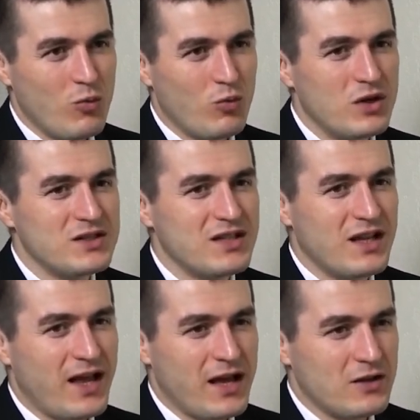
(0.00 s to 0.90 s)
what does
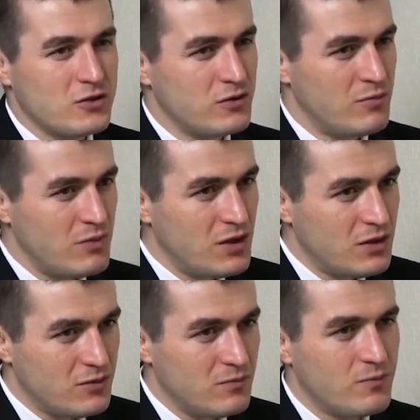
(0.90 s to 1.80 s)
that actually
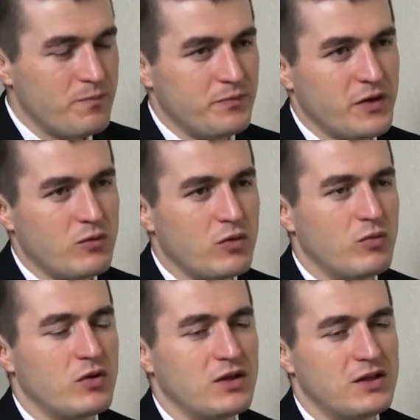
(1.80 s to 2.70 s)
mean like one,
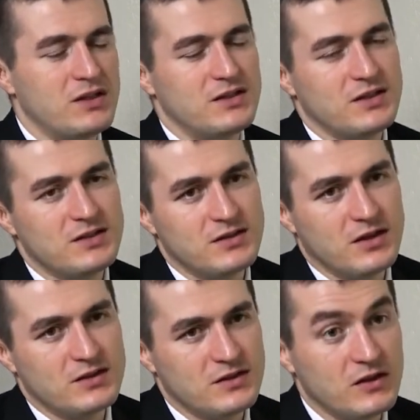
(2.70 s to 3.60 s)
one of the things I,
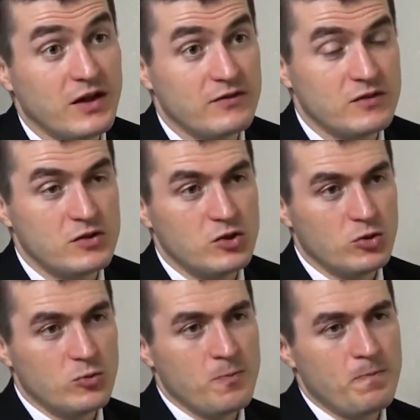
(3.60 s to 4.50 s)
I still have to
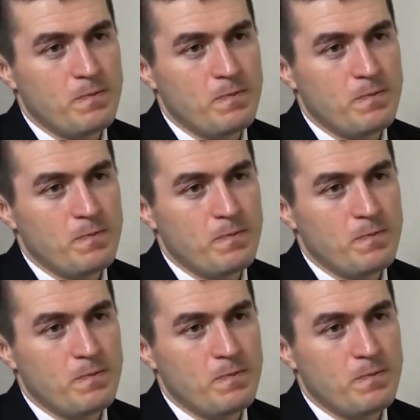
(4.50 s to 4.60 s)
do